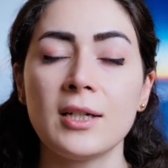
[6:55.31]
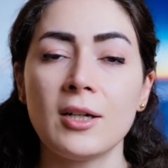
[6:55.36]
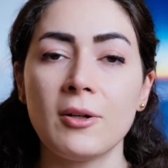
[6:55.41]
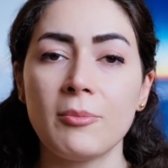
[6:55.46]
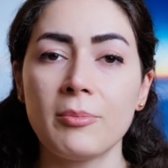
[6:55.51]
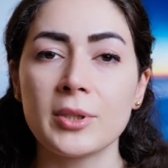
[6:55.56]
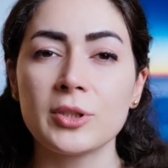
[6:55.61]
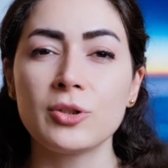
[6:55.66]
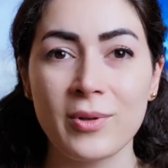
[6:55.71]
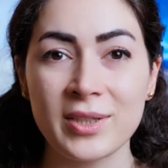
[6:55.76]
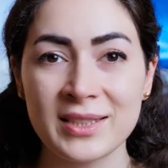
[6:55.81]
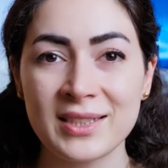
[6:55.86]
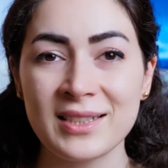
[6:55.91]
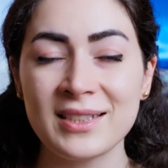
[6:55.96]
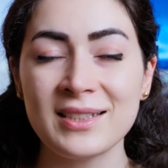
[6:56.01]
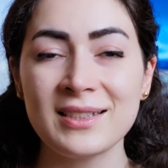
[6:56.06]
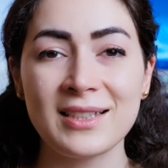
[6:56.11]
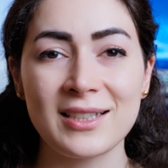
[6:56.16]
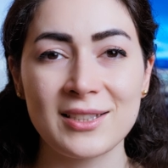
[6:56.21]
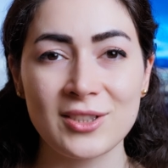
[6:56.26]
But one
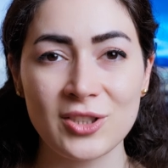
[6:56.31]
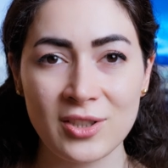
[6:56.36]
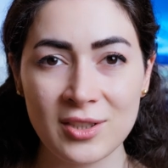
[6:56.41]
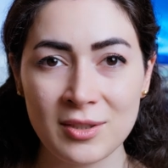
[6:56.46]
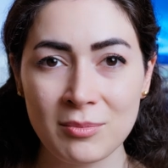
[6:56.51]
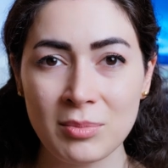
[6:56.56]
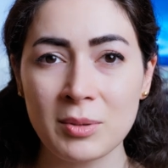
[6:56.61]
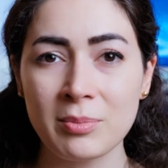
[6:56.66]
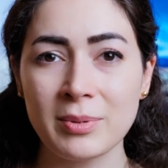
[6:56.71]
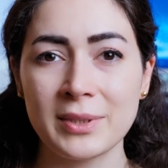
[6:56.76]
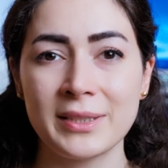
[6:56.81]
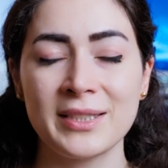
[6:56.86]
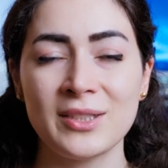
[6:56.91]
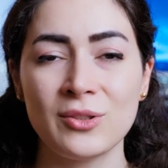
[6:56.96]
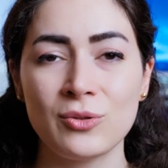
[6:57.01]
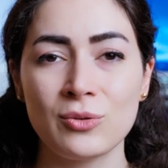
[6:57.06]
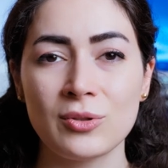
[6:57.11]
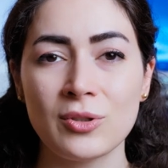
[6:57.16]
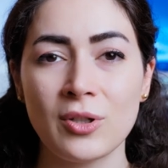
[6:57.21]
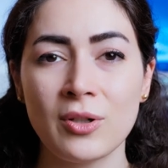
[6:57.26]
thing that young people need
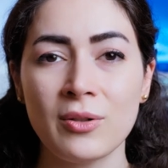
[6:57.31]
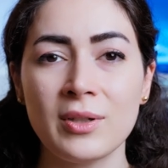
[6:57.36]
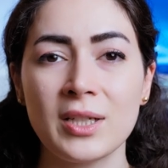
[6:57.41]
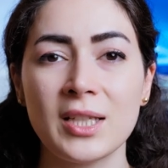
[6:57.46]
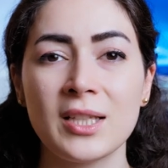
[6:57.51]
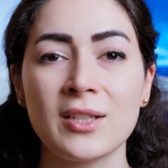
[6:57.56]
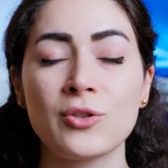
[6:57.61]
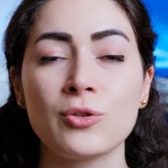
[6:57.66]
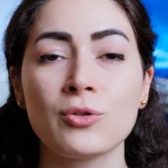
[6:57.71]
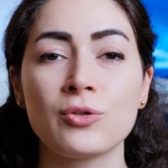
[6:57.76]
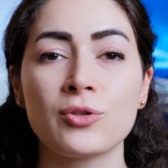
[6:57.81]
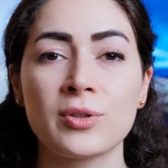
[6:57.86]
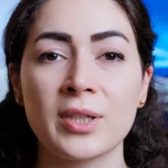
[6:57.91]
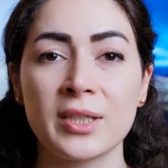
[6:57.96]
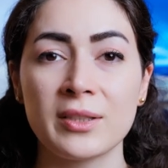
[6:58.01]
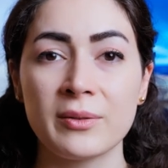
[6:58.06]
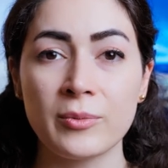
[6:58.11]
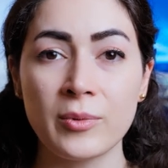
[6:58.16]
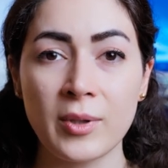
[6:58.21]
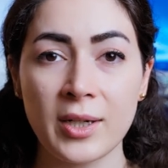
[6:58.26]
to know is to train
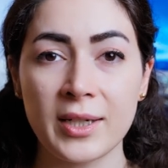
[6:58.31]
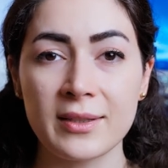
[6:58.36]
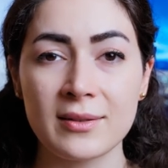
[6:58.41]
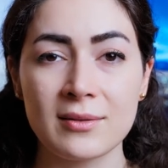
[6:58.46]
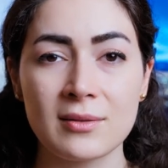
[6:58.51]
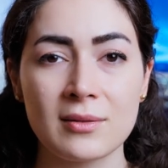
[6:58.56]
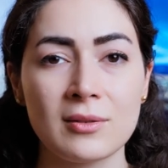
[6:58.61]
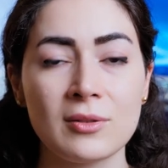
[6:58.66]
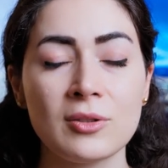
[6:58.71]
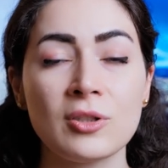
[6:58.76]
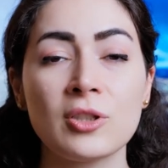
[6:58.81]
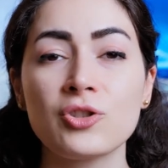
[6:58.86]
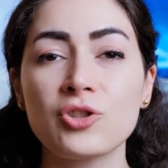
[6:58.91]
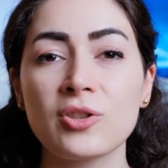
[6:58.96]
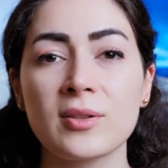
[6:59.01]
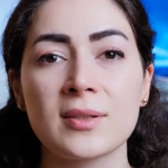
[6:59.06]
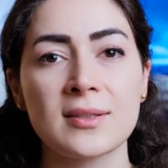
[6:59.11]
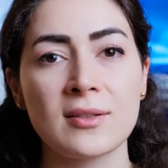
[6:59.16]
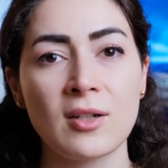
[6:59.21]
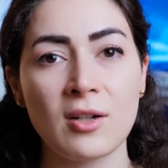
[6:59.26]
wise, not
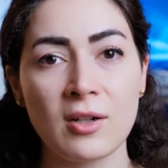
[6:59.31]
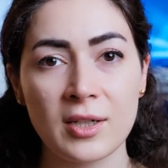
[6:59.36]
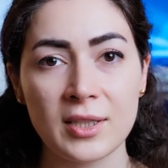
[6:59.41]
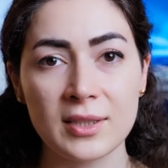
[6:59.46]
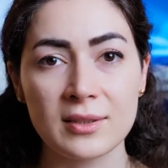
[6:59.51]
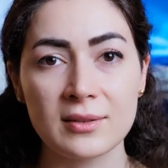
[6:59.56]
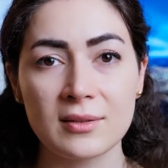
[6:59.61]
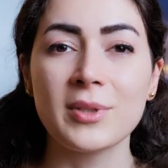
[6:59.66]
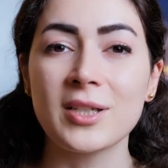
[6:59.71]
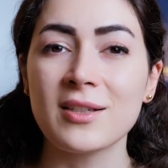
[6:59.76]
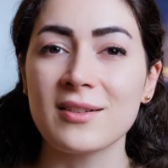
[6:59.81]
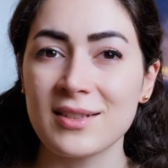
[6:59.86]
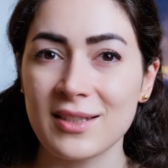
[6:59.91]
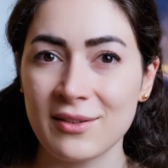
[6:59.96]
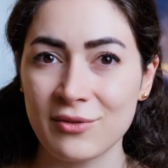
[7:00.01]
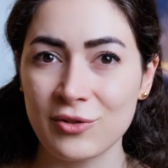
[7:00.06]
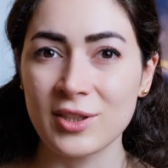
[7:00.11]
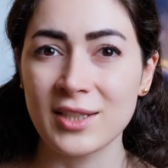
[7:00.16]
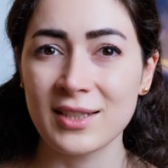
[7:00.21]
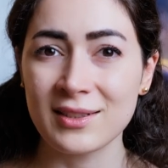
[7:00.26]
just hard. Because if
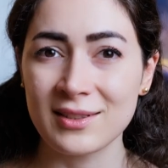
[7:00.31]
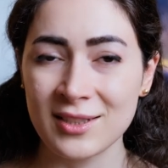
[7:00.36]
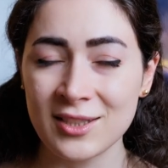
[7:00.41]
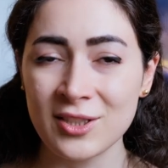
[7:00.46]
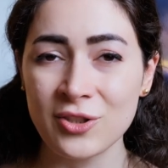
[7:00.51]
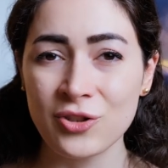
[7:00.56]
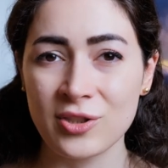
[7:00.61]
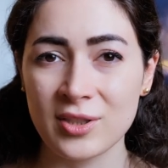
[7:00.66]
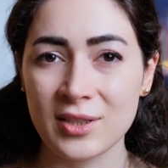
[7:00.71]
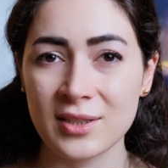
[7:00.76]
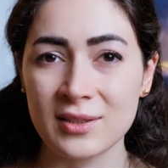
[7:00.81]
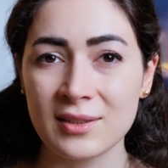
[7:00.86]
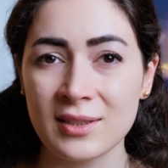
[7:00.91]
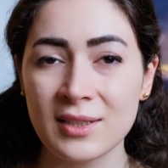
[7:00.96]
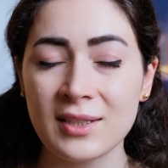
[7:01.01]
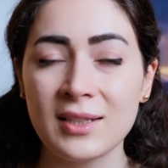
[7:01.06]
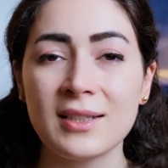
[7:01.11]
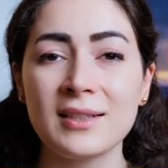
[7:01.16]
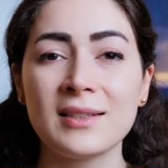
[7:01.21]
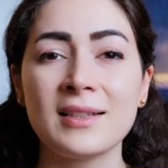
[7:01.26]
you get injured,
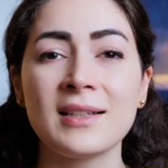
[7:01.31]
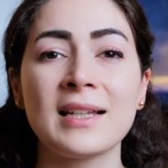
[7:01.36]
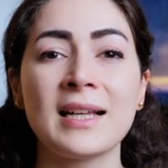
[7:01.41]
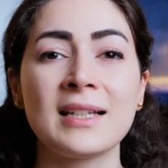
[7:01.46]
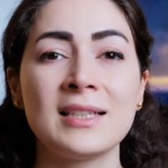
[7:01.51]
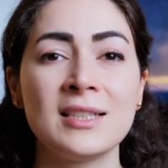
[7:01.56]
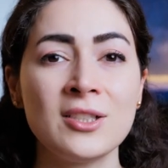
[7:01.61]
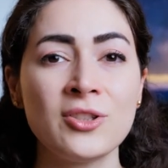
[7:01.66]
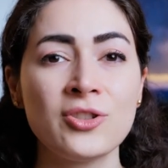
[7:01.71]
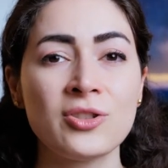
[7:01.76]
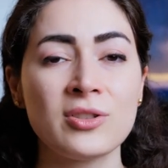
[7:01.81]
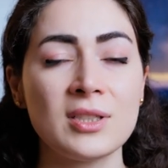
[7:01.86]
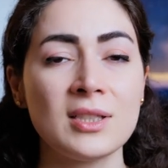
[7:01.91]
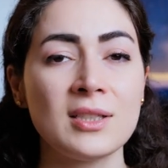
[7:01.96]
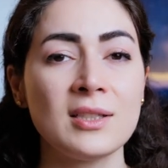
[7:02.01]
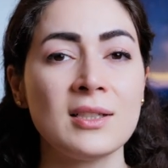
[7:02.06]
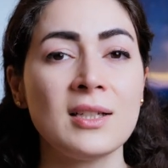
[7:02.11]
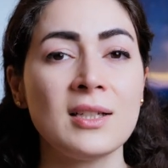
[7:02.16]
then an injury